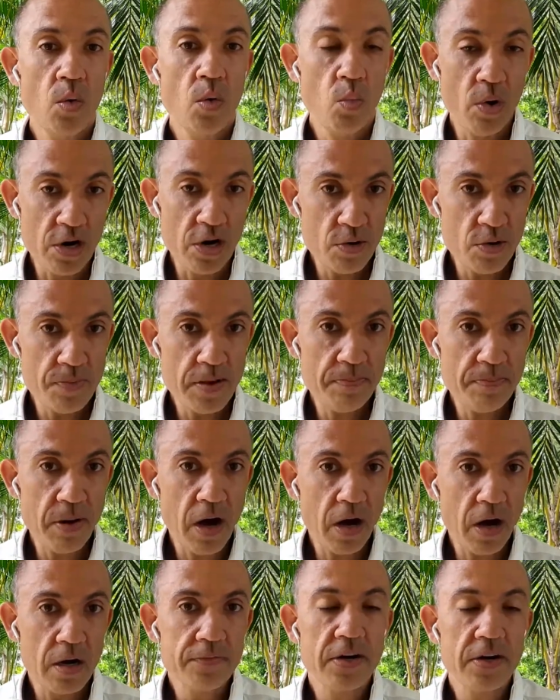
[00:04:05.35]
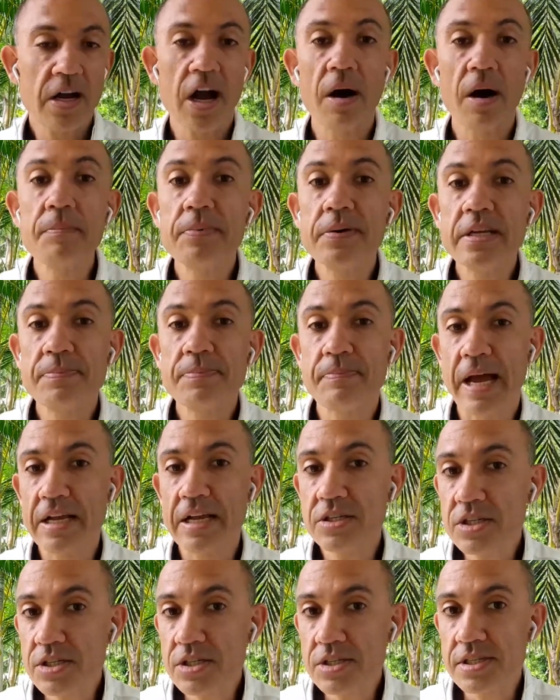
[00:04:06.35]
Will you be part of a company
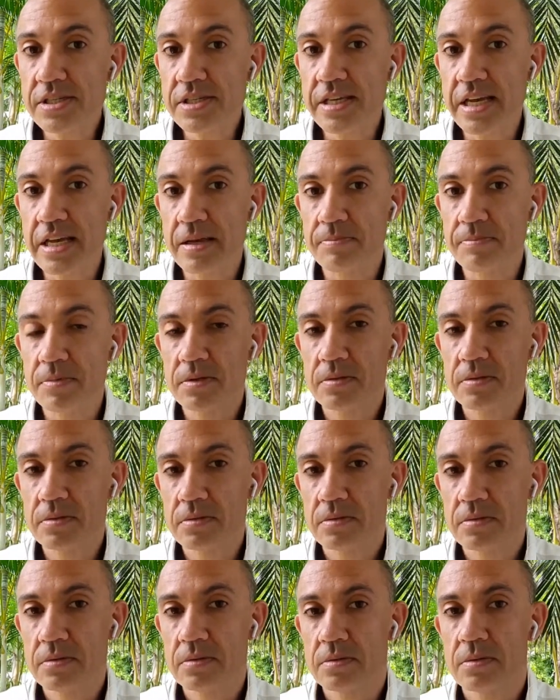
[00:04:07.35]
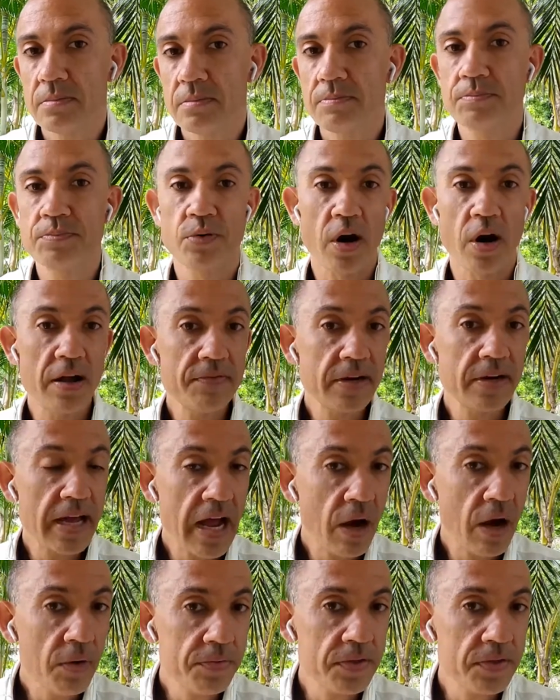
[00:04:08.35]
pension scheme, private
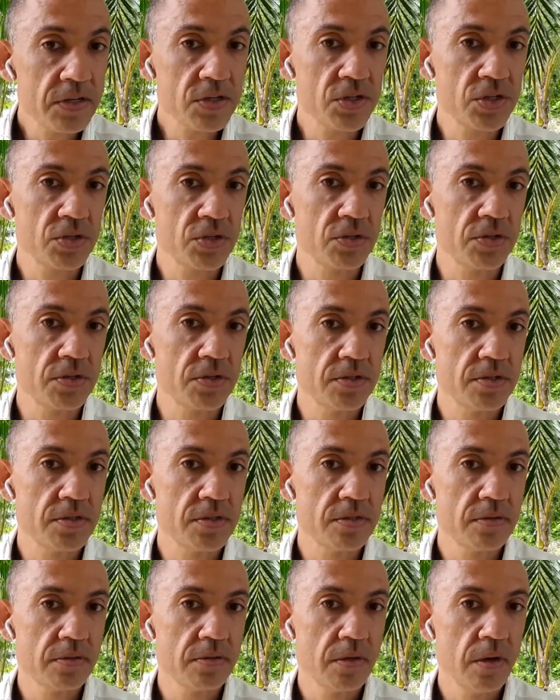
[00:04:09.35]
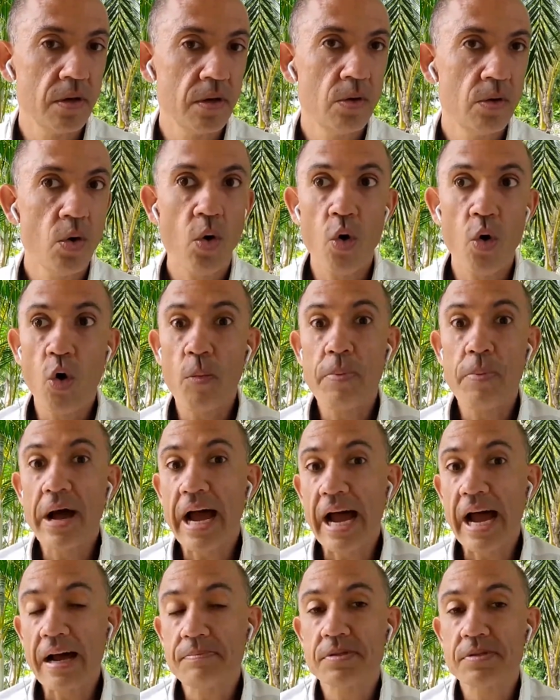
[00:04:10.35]
health insurance, or
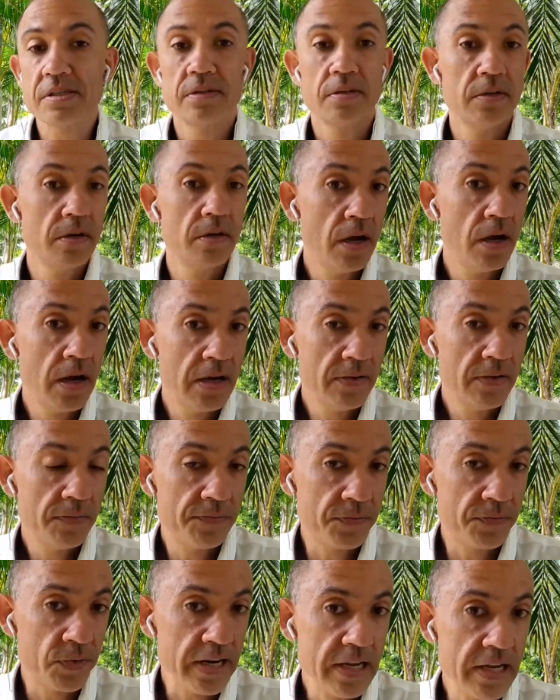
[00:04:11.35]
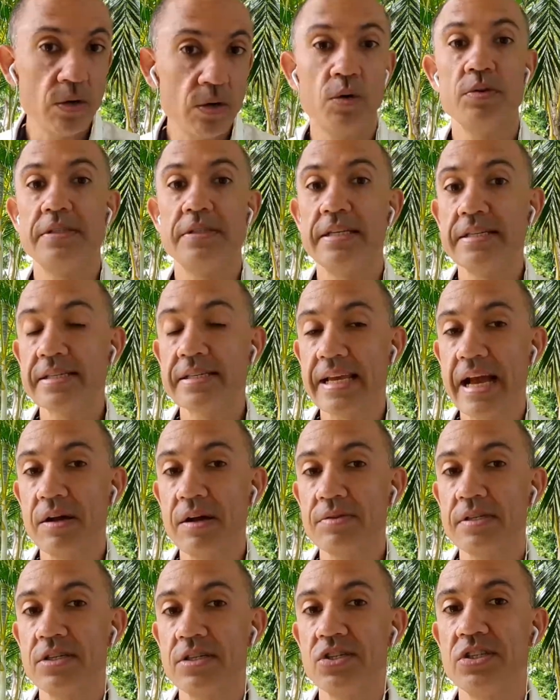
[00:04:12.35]
perhaps free or
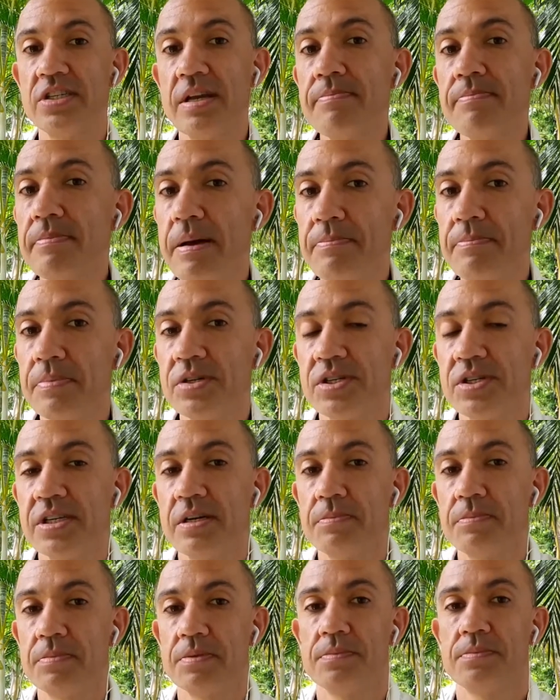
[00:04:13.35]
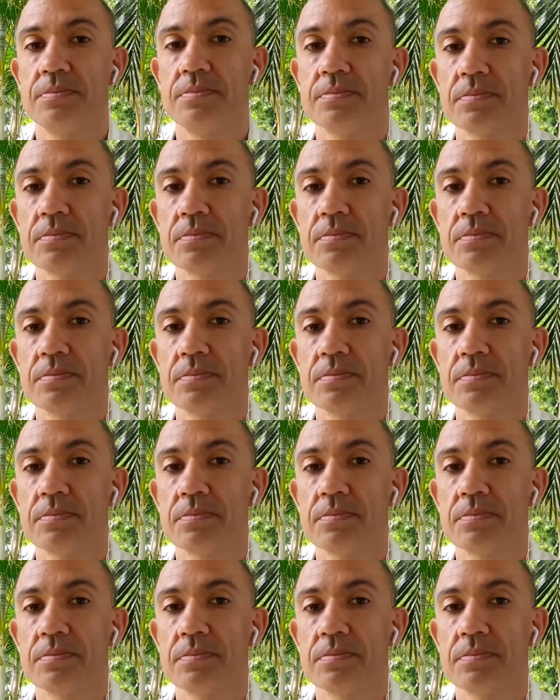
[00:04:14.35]
discounted gym membership?